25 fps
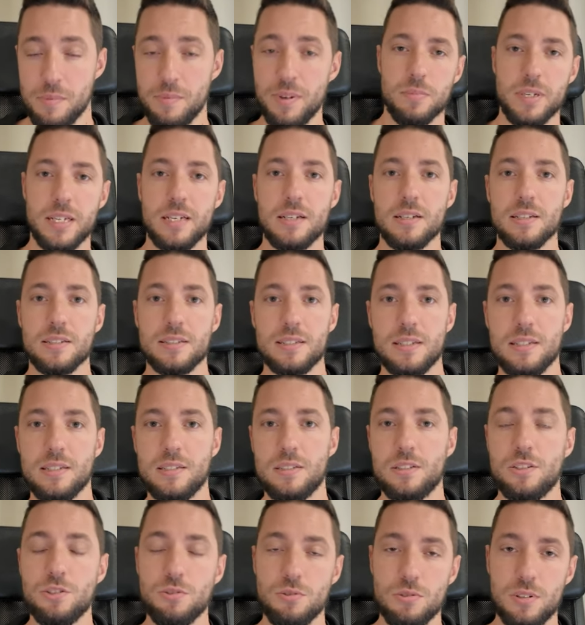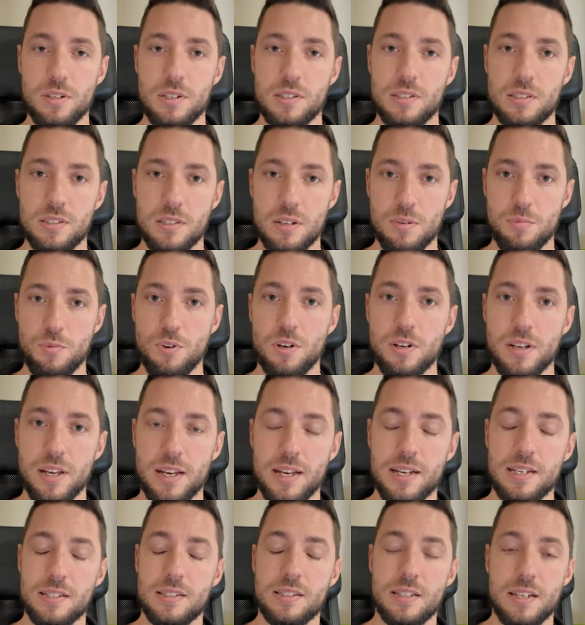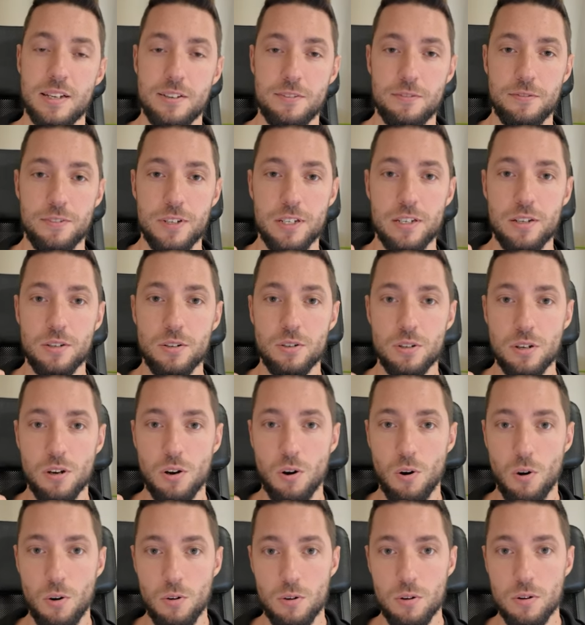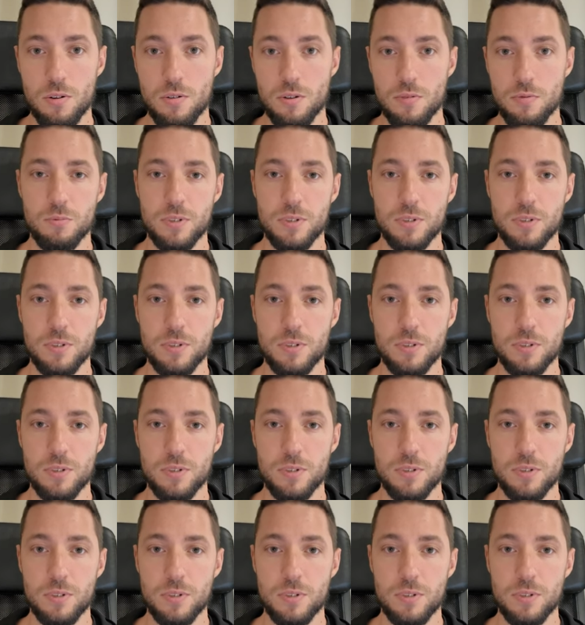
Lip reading: because as soon as someone has a video call